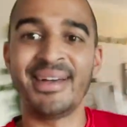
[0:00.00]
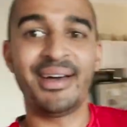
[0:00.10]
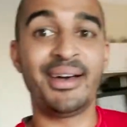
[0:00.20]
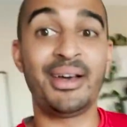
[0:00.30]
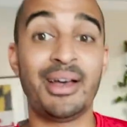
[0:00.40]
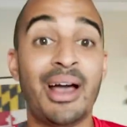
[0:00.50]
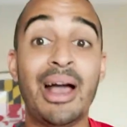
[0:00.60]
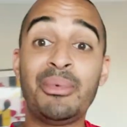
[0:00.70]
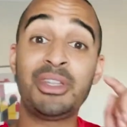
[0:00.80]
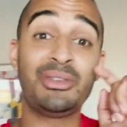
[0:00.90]
Uh,
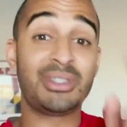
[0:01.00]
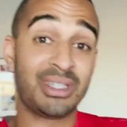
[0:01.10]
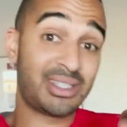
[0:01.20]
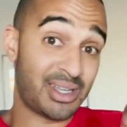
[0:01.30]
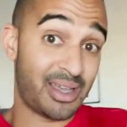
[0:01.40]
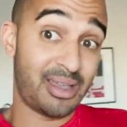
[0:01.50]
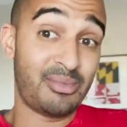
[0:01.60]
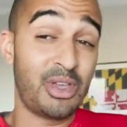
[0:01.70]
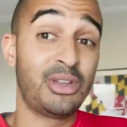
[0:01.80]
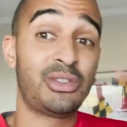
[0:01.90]
I'm gonna use this
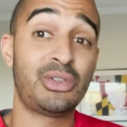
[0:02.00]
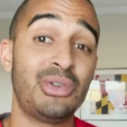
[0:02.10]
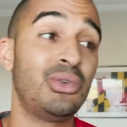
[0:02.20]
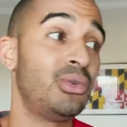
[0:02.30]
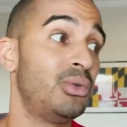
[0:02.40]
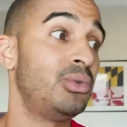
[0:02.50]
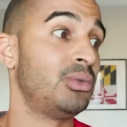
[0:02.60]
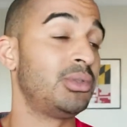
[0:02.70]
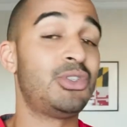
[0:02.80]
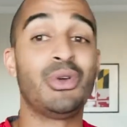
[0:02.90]
time
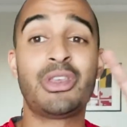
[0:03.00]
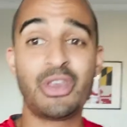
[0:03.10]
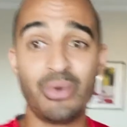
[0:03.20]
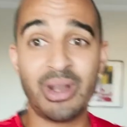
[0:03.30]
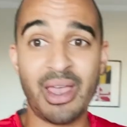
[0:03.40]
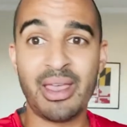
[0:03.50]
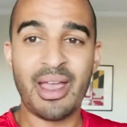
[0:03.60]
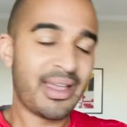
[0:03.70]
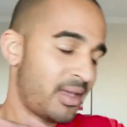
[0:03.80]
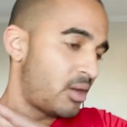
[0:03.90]
to do a Q and A.
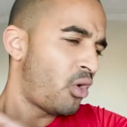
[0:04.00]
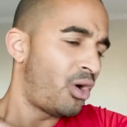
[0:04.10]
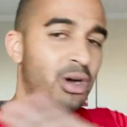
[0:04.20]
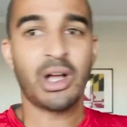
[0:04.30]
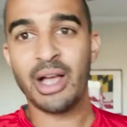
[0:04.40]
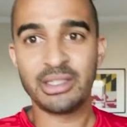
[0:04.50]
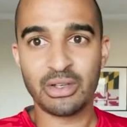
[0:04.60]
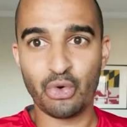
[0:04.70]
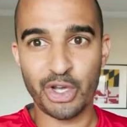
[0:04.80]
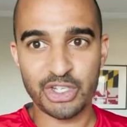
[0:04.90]
I get all kinds of
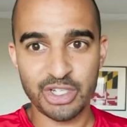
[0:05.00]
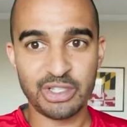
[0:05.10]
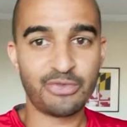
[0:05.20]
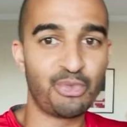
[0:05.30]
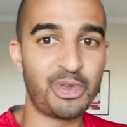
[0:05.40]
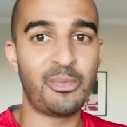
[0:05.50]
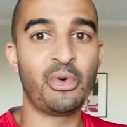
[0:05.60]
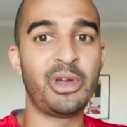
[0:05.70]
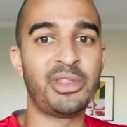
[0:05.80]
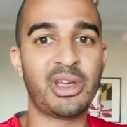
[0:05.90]
questions from
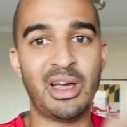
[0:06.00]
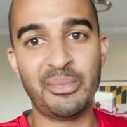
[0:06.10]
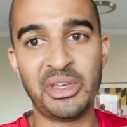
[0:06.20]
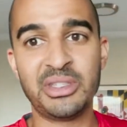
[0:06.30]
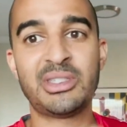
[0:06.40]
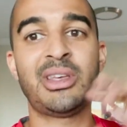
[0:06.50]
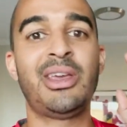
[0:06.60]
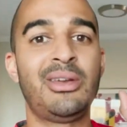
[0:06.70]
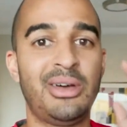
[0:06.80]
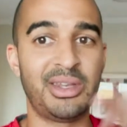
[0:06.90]
people in the comments
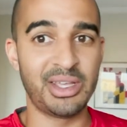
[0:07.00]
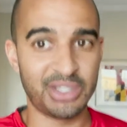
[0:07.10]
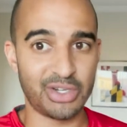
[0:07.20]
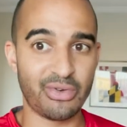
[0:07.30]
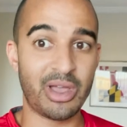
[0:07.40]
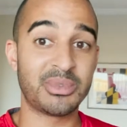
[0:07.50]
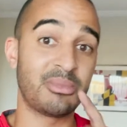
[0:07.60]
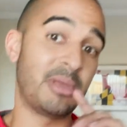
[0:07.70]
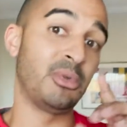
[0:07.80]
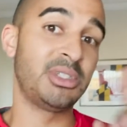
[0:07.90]
and on Instagram.
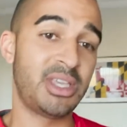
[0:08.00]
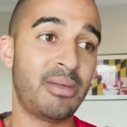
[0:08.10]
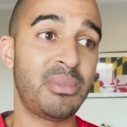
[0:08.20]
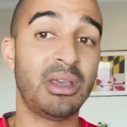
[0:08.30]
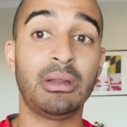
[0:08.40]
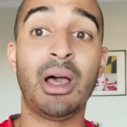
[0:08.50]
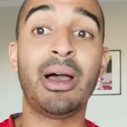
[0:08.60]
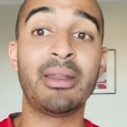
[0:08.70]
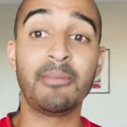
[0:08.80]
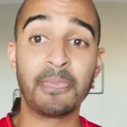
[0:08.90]
Some people D M me a lot.